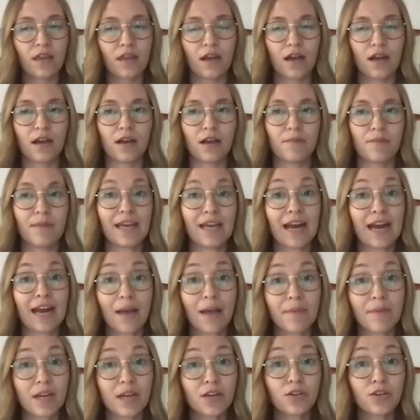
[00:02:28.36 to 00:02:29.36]
And
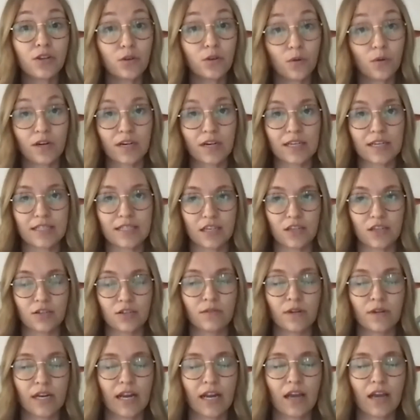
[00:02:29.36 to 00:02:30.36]
I'm at a new
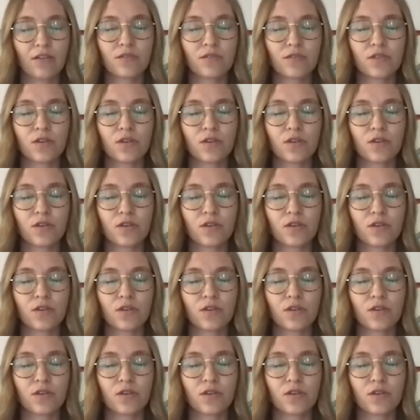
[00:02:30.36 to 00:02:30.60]
organization right now.